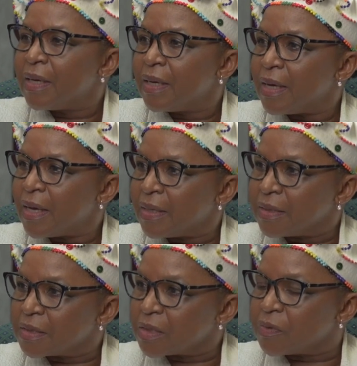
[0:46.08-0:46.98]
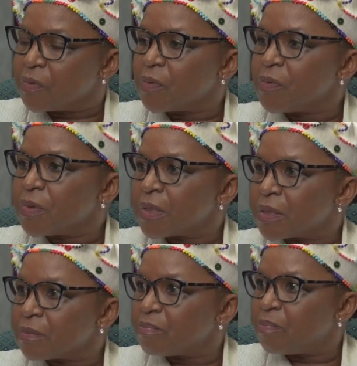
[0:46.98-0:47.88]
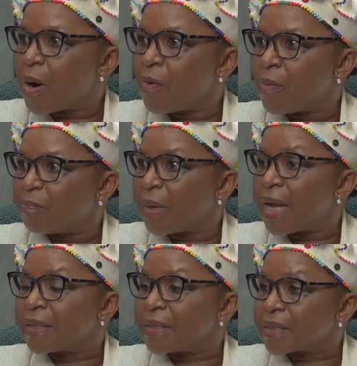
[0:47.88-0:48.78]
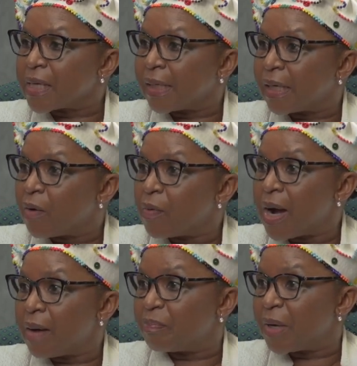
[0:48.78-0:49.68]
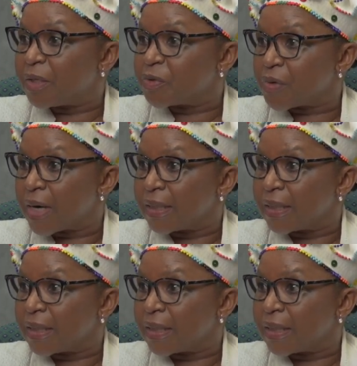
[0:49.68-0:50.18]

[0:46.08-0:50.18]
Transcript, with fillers: and those power plants are now up and running.